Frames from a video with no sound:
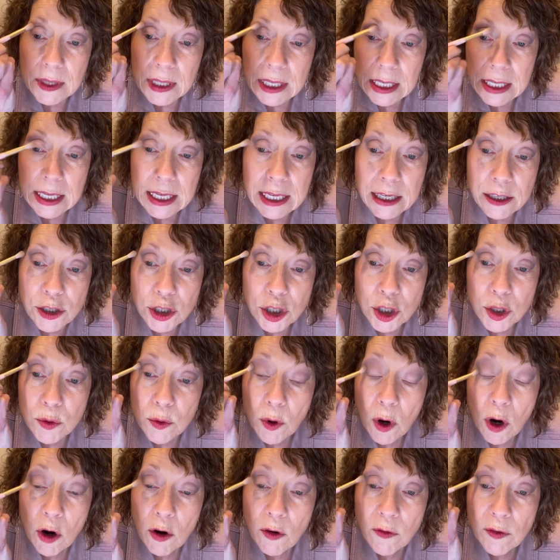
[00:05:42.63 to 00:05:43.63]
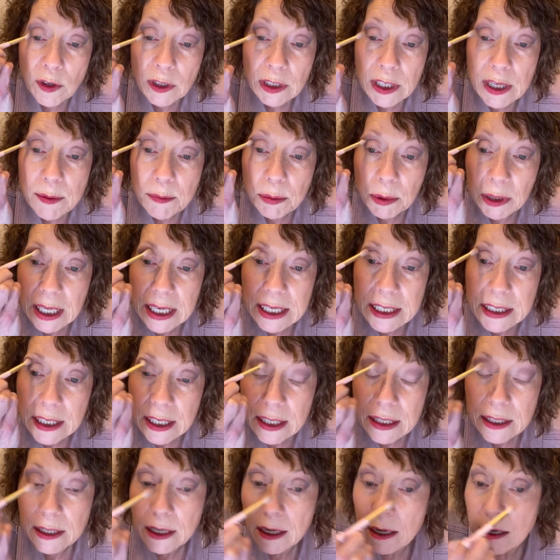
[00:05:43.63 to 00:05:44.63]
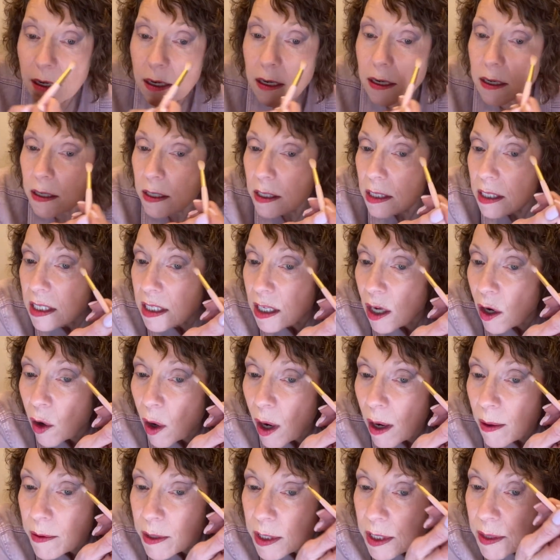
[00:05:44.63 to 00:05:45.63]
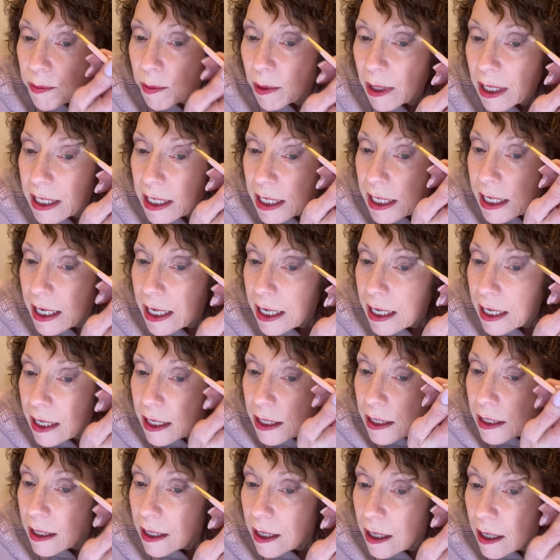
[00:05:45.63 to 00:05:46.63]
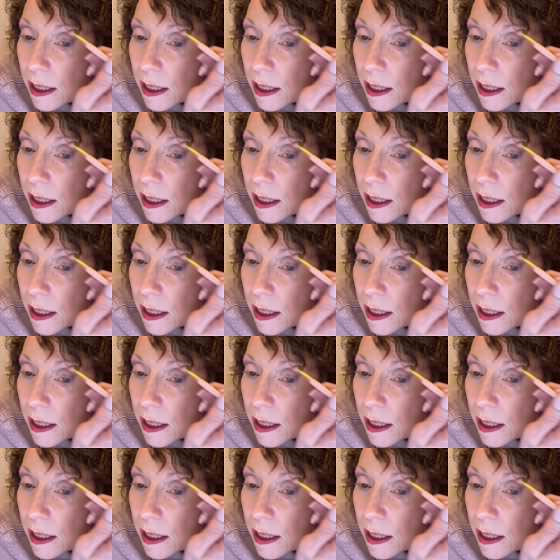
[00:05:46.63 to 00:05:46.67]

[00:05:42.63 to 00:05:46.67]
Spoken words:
get too overly blended. So I'm just blending in.